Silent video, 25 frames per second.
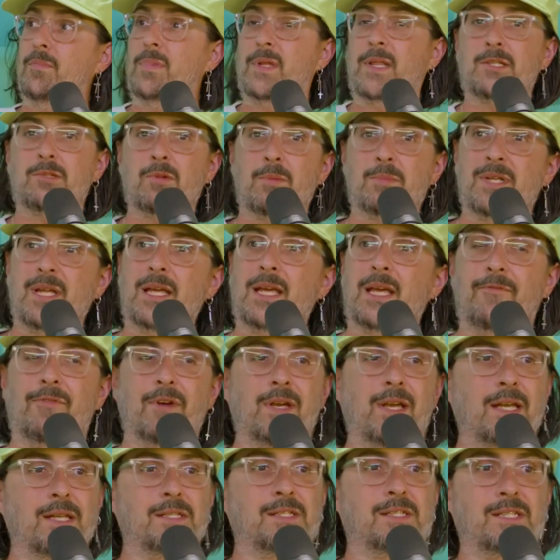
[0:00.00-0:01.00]
But that's what I'm saying. If
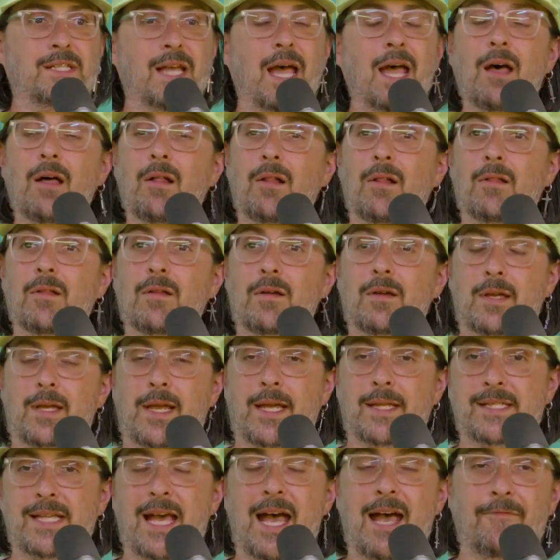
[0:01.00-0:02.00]
a gazelle
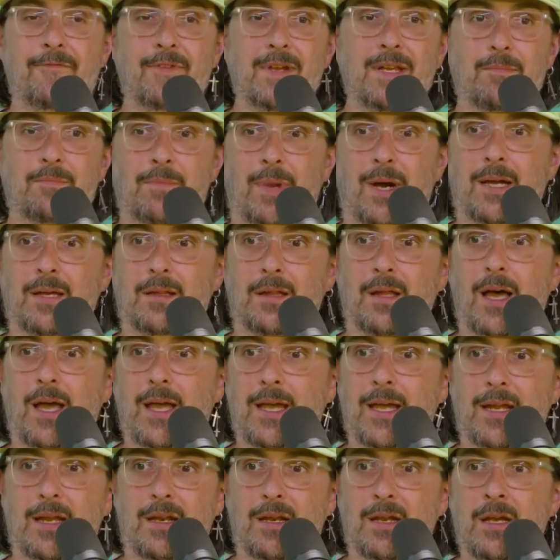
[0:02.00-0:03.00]
gets half eaten by a
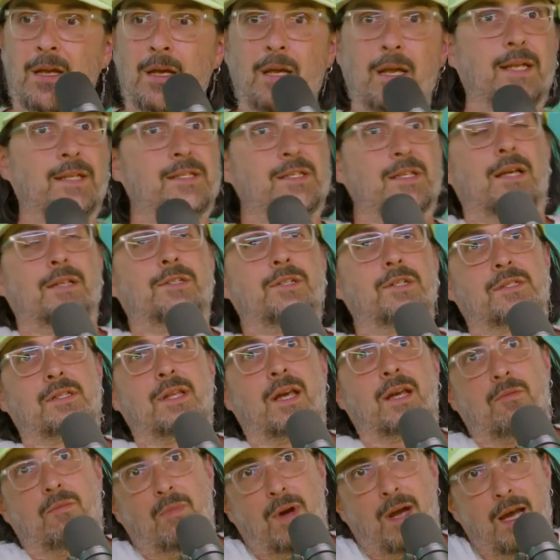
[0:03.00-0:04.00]
lion, it's not just
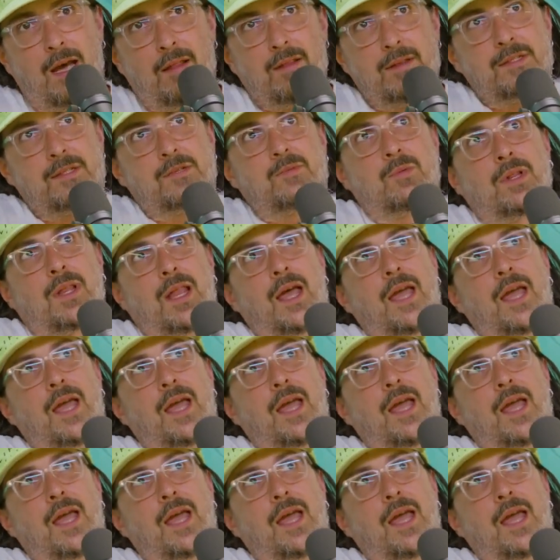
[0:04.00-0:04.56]
like, well, this is what